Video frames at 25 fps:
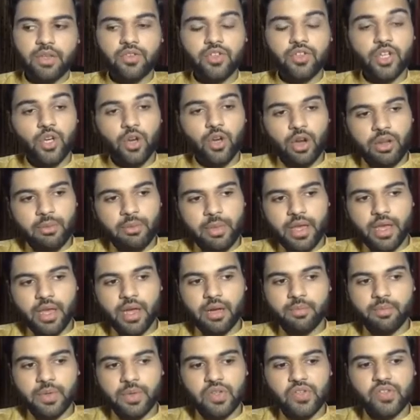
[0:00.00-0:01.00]
She called me
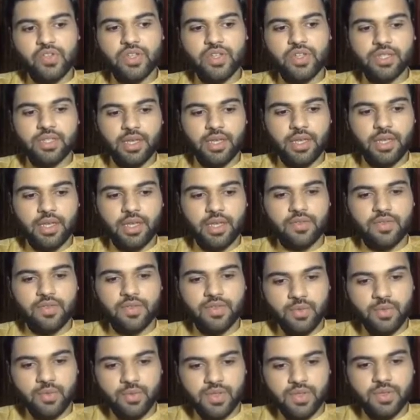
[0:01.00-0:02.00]
up and she said that
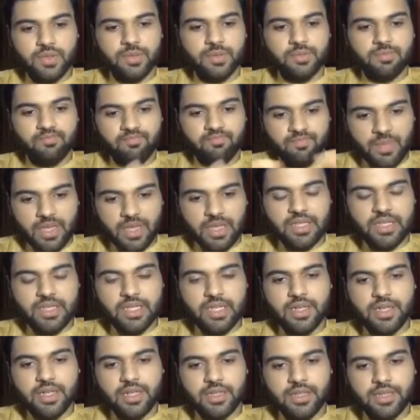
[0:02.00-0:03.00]
she was in
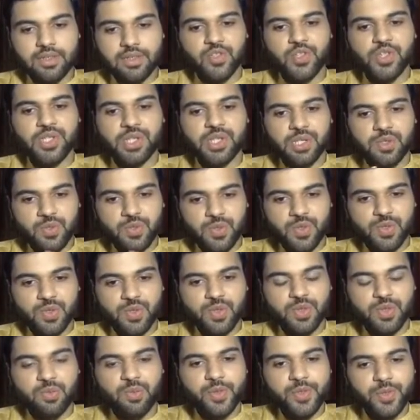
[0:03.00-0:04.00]
tears, and she said, "This is
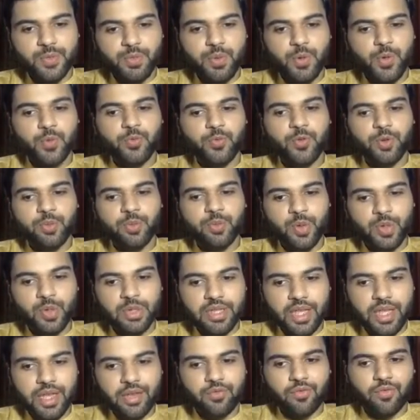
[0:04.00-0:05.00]
the most beautiful book
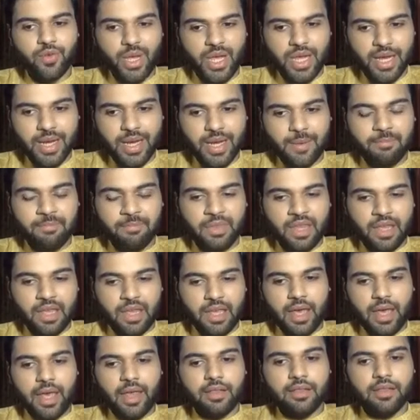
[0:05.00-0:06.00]
that I've read.
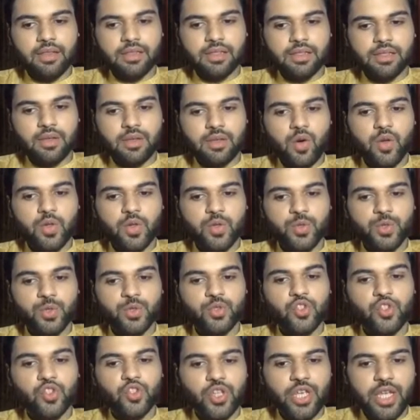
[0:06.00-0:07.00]
And this also
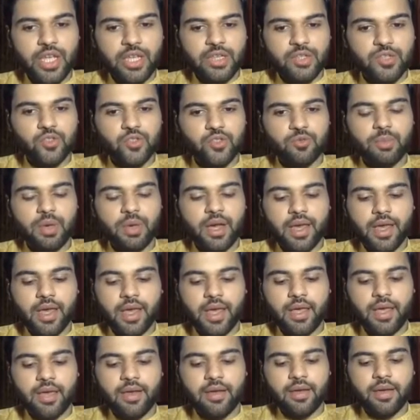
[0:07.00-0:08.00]
changed
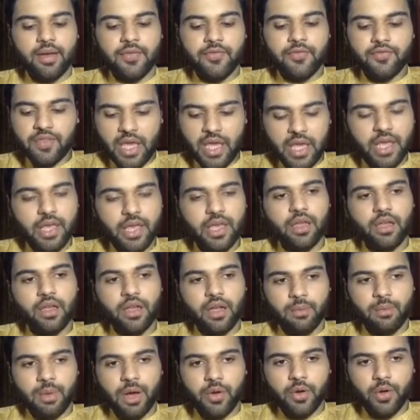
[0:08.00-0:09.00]
my
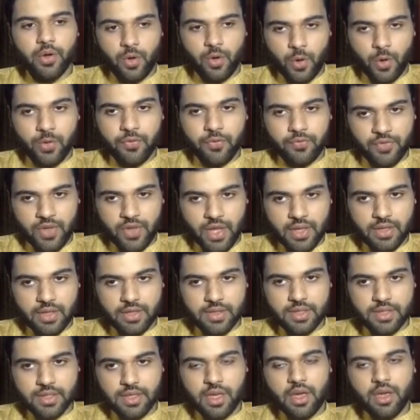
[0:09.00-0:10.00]
thinking about a lot of
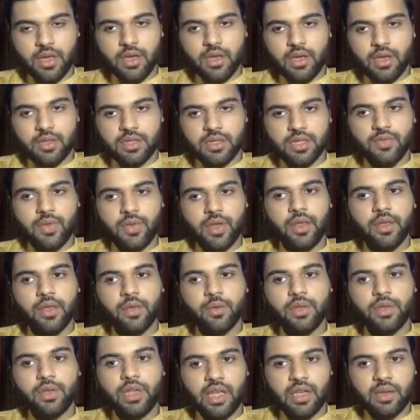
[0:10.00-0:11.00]
things." It's a very
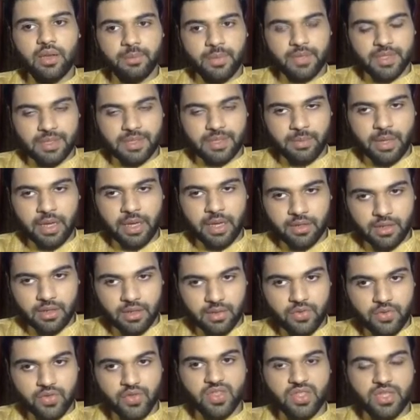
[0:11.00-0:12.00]
unique
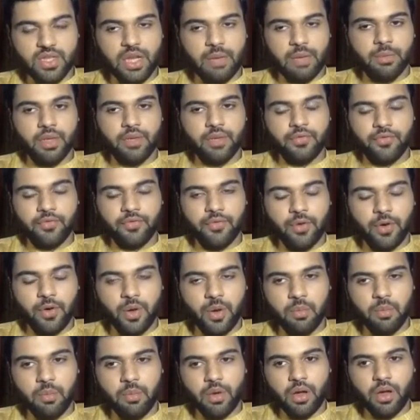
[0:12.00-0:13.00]
perspective, which is coming
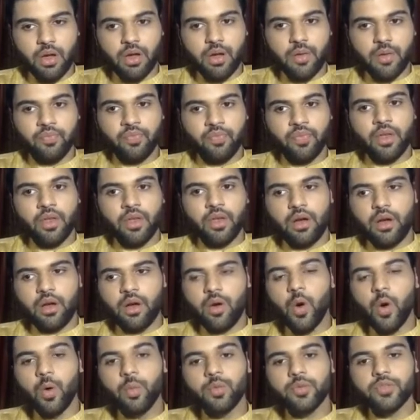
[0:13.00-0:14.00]
from a
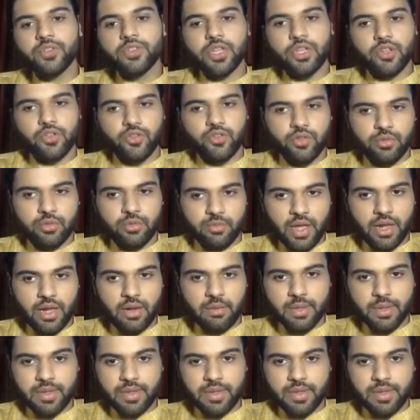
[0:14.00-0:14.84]
homosexual male.